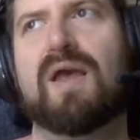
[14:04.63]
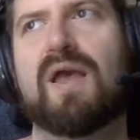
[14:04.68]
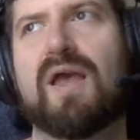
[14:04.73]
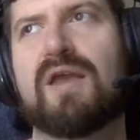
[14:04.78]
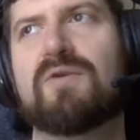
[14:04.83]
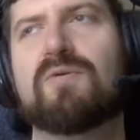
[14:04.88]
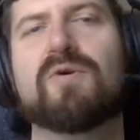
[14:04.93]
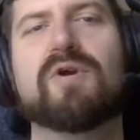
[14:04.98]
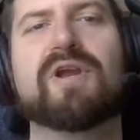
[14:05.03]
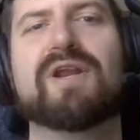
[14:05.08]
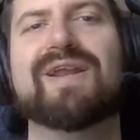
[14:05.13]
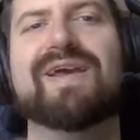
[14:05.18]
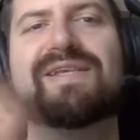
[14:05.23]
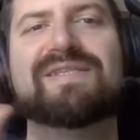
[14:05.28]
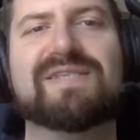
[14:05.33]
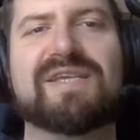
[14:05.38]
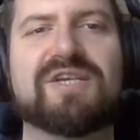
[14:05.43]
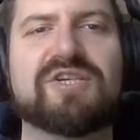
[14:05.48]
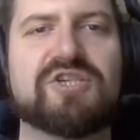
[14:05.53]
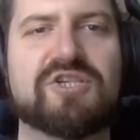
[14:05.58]

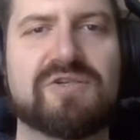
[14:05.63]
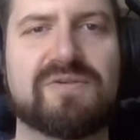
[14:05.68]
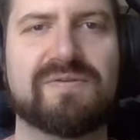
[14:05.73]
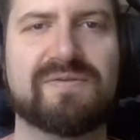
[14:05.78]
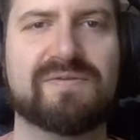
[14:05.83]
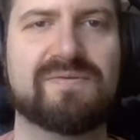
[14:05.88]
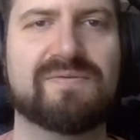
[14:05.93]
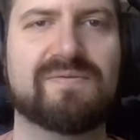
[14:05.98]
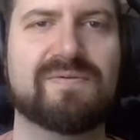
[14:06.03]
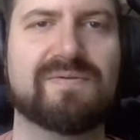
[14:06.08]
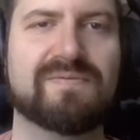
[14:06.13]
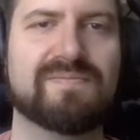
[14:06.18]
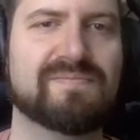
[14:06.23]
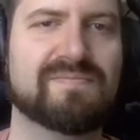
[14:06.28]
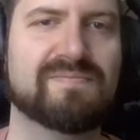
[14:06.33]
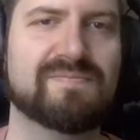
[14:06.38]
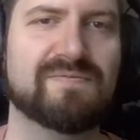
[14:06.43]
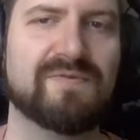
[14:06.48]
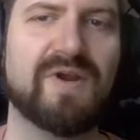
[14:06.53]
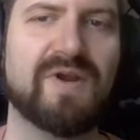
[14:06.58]
organizational tool,
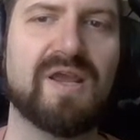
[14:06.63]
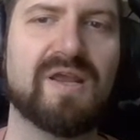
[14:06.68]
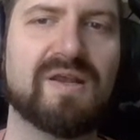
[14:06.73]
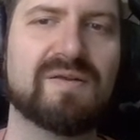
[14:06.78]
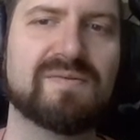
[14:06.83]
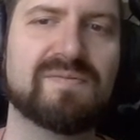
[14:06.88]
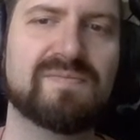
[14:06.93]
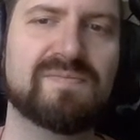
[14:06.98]
right?